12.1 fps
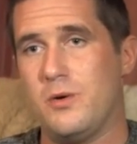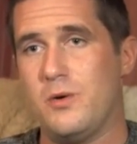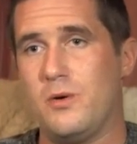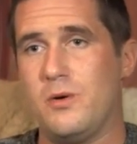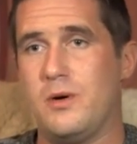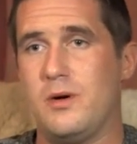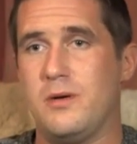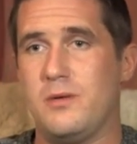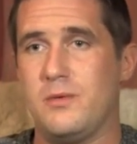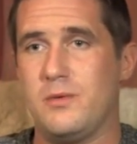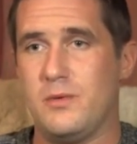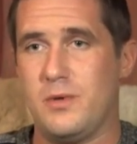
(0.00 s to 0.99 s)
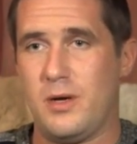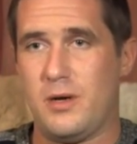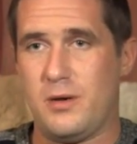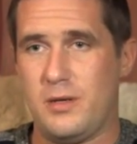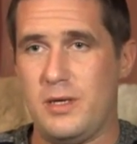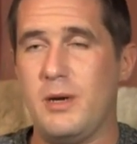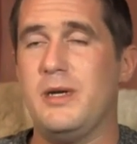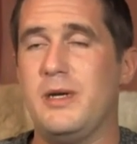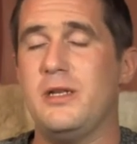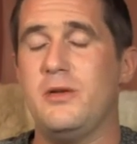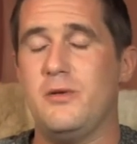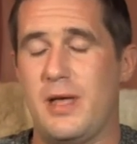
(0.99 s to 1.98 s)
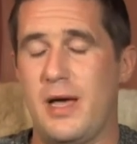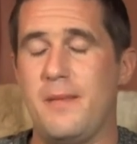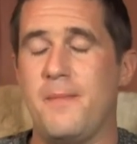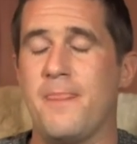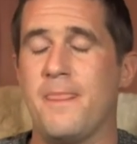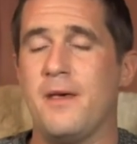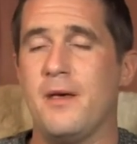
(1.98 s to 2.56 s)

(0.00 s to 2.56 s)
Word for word: or, yeah, we can do that.